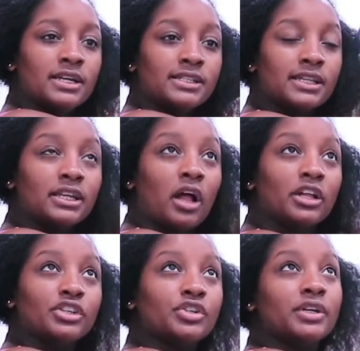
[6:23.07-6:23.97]
to the
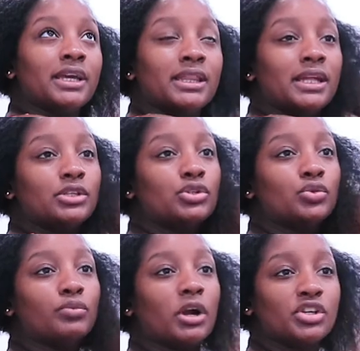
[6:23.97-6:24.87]
Dollar Tree and then to
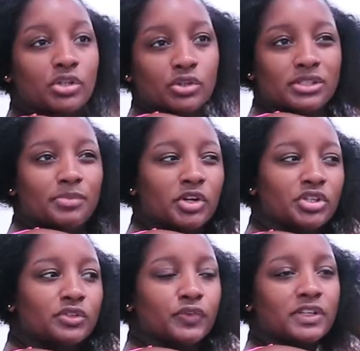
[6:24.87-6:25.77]
Marshall's or to
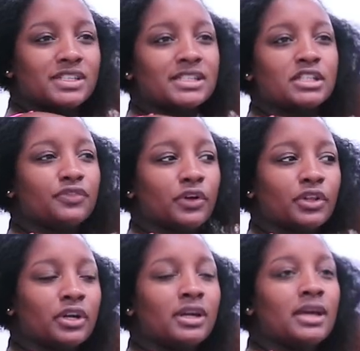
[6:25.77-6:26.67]
Marshall's first because it's
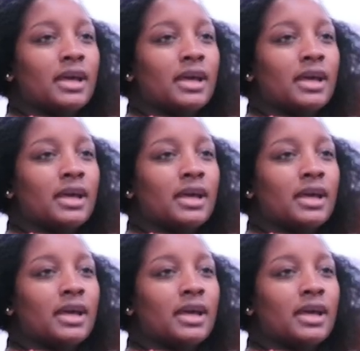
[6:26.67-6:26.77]
further.